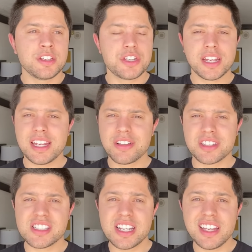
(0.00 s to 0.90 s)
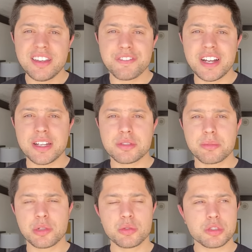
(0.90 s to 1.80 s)
checking out the city, finding
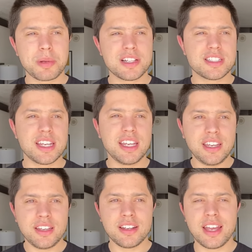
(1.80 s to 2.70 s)
some cool spots to eat,